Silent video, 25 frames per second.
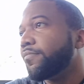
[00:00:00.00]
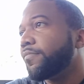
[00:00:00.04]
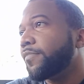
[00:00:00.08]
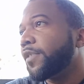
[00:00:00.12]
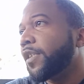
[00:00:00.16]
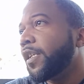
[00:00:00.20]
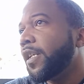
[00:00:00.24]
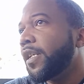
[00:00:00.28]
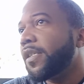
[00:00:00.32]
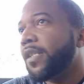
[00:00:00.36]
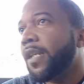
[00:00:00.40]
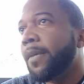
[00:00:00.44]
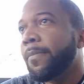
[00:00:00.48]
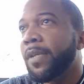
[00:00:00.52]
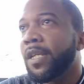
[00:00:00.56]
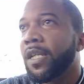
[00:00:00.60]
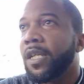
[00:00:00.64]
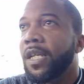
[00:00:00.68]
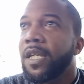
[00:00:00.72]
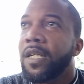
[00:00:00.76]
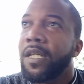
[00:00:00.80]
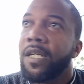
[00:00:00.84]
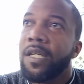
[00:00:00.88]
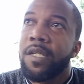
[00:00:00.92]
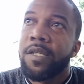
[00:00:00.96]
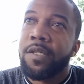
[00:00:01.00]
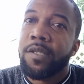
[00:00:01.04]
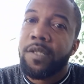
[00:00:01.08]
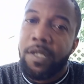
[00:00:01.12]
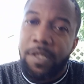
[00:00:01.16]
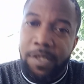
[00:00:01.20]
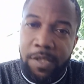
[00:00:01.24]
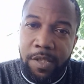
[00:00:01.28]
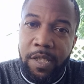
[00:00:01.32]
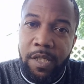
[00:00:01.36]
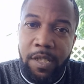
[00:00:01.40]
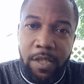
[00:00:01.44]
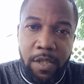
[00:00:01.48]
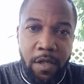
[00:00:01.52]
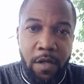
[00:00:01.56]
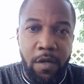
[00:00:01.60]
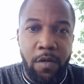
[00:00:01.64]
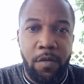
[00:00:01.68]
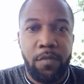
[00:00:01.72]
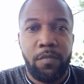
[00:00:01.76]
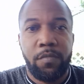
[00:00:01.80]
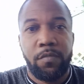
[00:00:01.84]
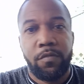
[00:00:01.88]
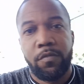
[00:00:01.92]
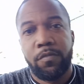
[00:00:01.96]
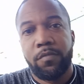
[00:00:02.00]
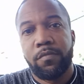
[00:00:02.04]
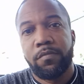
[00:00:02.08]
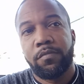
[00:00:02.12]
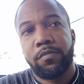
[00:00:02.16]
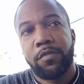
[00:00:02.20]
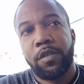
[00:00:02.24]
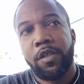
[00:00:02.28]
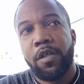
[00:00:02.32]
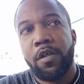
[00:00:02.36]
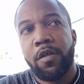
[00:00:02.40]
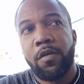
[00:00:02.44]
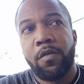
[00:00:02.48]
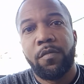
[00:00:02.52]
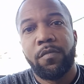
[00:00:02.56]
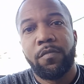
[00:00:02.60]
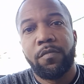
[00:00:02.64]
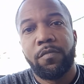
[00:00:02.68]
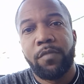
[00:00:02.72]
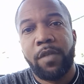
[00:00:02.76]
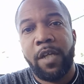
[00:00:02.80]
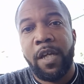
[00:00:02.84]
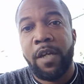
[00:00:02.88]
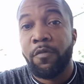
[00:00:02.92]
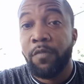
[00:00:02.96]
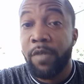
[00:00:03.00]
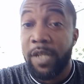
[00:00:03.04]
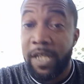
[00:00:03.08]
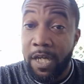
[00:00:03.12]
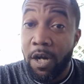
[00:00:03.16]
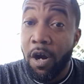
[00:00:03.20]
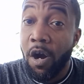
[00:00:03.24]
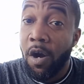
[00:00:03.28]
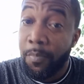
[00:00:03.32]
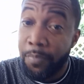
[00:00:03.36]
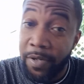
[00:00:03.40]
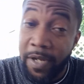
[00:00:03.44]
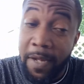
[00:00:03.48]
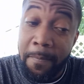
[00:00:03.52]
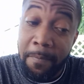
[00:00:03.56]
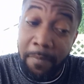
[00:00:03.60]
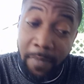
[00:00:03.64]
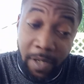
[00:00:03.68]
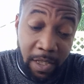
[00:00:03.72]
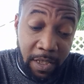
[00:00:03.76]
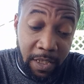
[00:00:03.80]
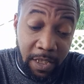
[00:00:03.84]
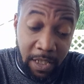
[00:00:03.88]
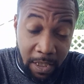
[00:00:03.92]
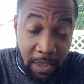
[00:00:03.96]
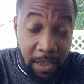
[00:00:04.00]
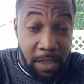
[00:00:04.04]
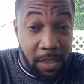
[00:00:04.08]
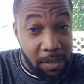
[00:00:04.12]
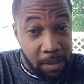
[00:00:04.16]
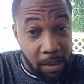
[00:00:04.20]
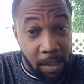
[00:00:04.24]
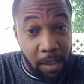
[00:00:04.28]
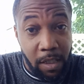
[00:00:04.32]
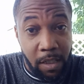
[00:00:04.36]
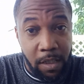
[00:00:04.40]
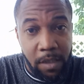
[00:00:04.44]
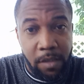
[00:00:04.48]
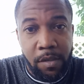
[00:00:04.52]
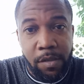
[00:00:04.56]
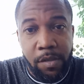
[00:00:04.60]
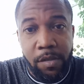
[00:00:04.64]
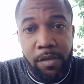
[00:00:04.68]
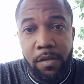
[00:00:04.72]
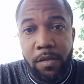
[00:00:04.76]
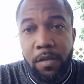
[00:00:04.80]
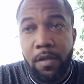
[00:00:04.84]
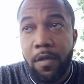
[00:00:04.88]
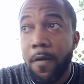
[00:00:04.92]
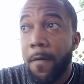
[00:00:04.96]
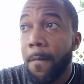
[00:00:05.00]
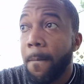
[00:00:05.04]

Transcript: Because, I mean, it is a CEO, you know, and we are putting money in his hands.